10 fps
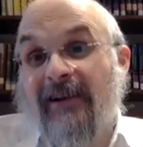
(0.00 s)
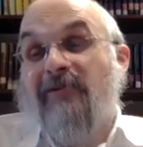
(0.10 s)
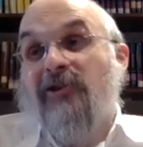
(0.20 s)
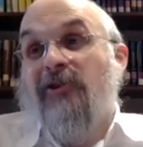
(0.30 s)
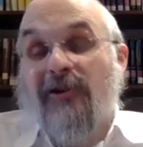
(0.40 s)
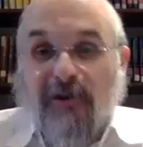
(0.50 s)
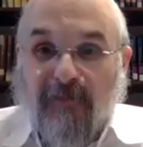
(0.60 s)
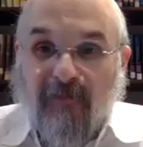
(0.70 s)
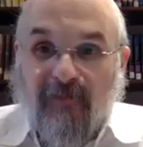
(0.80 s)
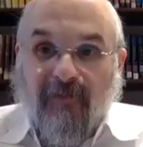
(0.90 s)
the Rebbe Shulchan Aruch.
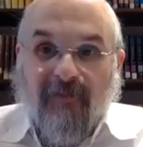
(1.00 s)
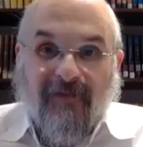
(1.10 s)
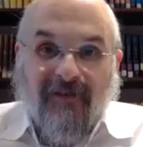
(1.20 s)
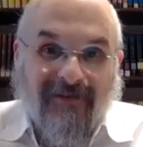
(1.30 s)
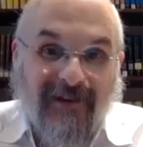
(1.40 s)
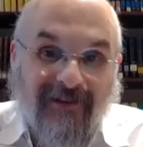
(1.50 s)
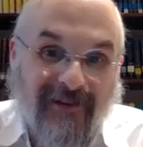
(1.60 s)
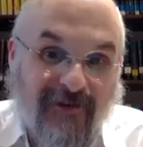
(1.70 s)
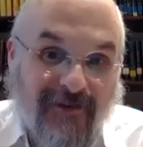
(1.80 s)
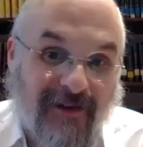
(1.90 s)
Right?
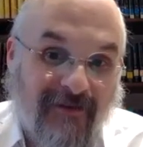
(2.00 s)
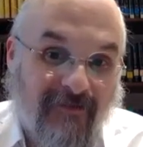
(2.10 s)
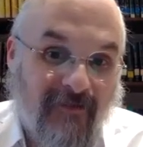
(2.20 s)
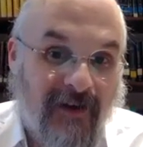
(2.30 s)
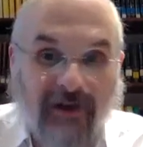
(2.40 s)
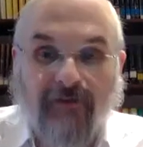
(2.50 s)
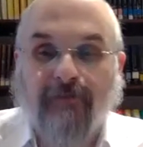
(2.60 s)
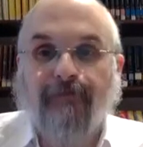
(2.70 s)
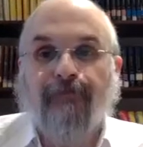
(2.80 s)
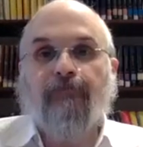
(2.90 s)
Interesting
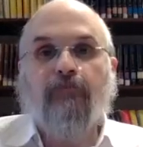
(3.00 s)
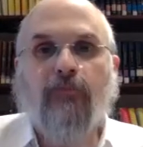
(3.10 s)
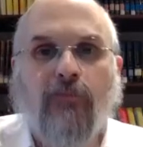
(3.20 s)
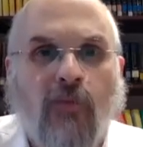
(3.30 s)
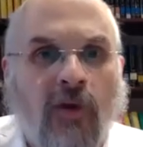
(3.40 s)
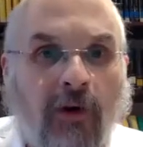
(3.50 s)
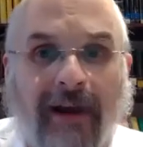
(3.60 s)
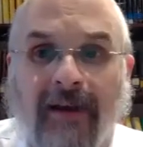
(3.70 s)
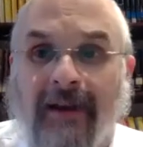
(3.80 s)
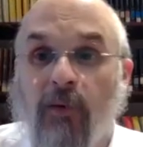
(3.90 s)
enough.
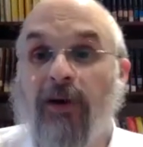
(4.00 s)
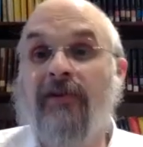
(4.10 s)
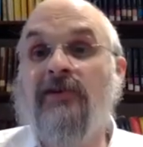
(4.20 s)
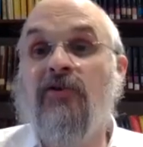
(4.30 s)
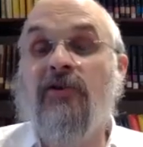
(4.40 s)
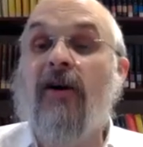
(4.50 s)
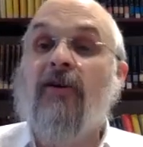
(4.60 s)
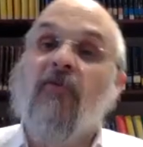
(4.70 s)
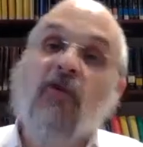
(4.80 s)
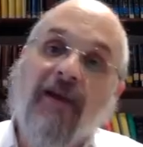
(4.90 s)
Okay, we'll continue
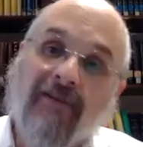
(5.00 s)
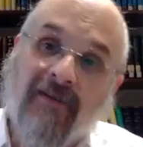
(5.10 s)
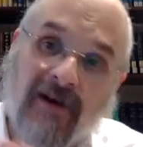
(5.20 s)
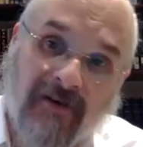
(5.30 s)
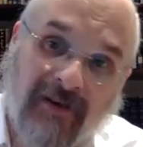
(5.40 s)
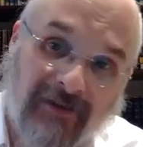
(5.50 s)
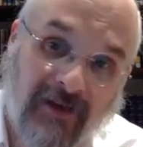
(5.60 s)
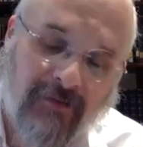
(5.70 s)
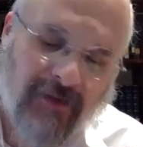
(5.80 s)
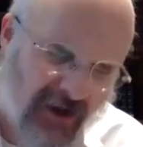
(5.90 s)
tomorrow more about the
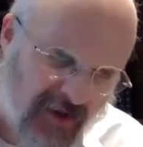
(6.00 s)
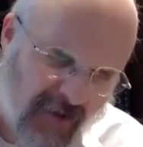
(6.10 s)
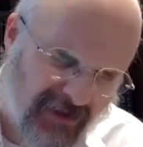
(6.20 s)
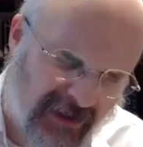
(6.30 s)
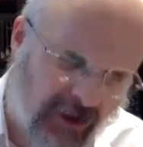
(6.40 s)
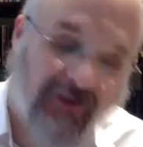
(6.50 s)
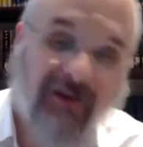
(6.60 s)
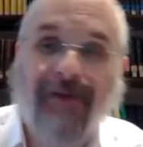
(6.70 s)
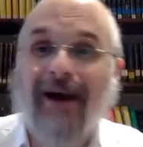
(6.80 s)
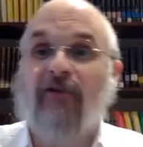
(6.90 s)
Rebbe's
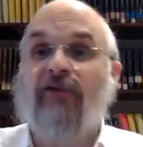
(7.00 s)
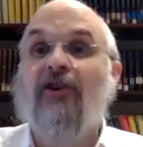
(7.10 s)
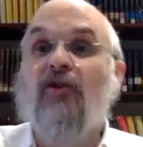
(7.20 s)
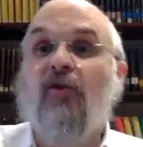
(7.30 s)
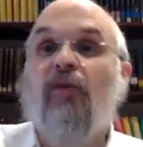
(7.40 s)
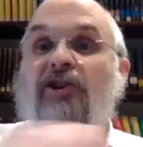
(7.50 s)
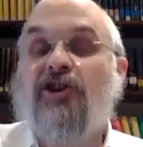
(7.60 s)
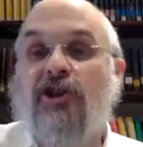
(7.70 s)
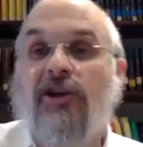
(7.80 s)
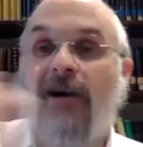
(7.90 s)
Haggadah about
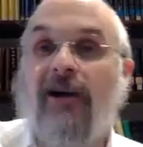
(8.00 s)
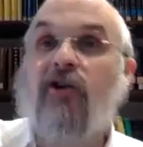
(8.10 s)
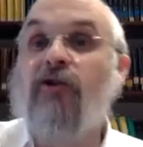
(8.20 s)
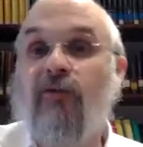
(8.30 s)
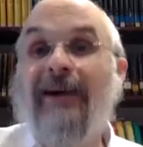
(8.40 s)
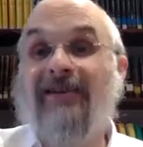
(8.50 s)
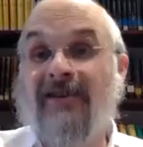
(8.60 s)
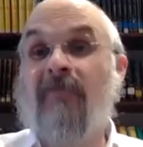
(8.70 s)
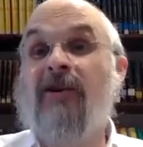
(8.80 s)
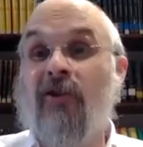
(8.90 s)
which cook, right? Because
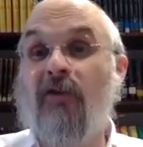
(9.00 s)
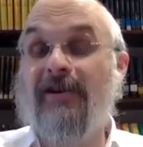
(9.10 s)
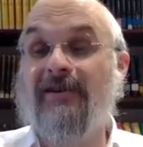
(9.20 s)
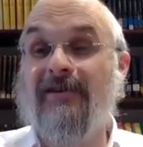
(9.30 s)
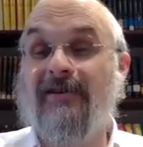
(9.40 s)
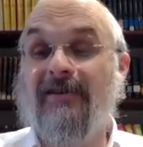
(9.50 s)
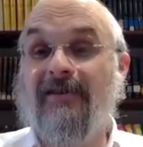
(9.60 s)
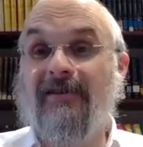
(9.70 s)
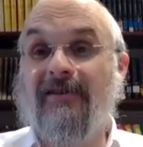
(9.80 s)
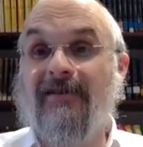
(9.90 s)
the Gemara told us
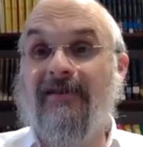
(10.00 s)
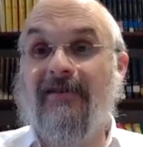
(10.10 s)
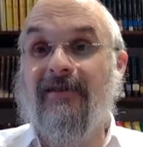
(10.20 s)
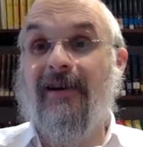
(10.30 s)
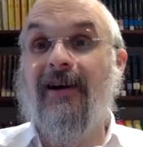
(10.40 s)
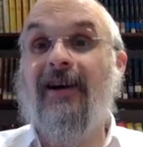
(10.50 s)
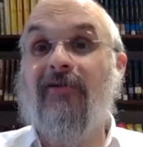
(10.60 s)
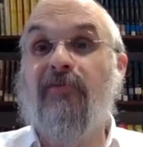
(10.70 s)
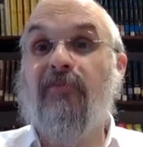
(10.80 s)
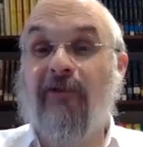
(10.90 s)

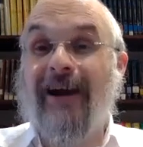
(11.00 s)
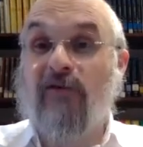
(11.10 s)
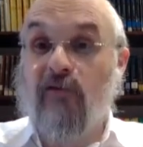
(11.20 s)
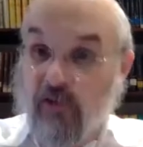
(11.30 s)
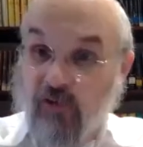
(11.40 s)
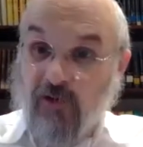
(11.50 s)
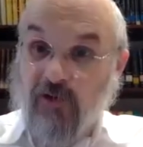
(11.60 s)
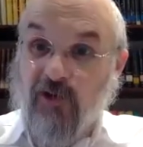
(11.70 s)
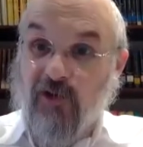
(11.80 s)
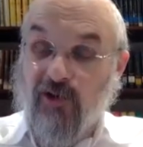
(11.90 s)
to put down two
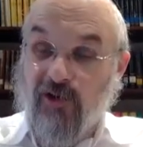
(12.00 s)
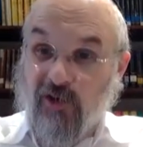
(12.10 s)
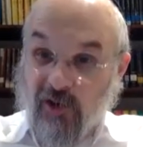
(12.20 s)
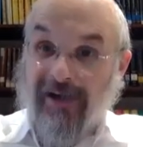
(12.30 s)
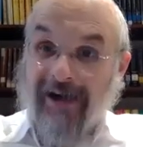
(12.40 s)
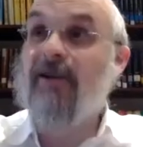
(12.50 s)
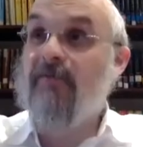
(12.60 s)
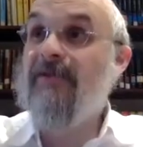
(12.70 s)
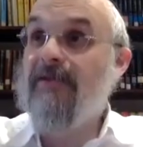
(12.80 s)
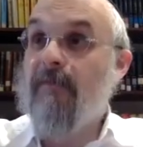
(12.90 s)
cooked
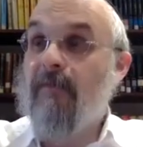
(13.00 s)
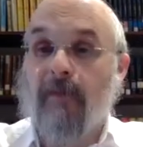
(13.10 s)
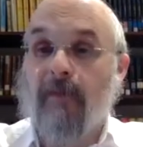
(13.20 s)
items,